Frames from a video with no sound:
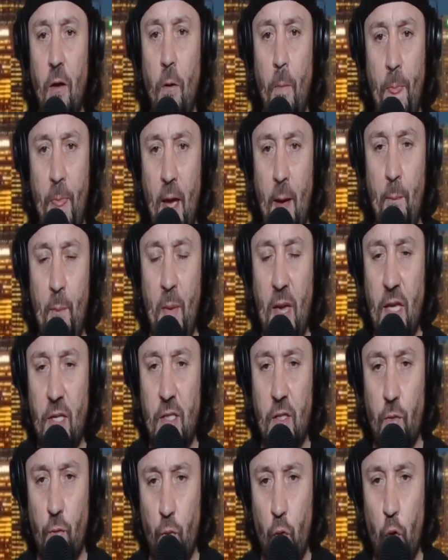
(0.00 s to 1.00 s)
that
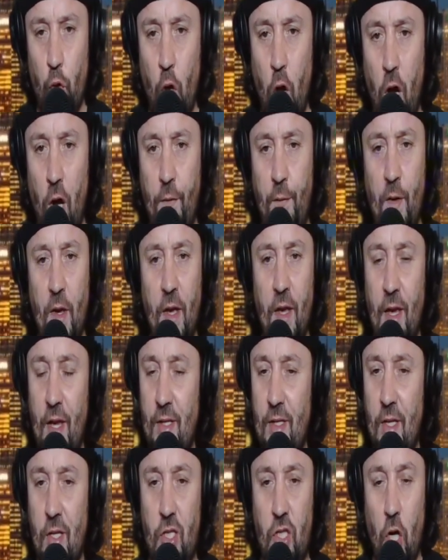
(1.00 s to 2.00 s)
Mason Rudolph is
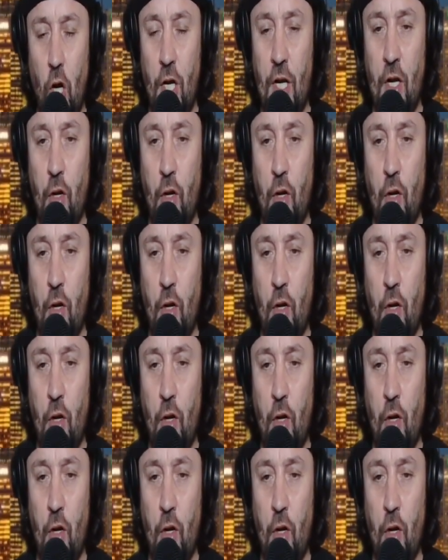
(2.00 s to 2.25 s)
a starting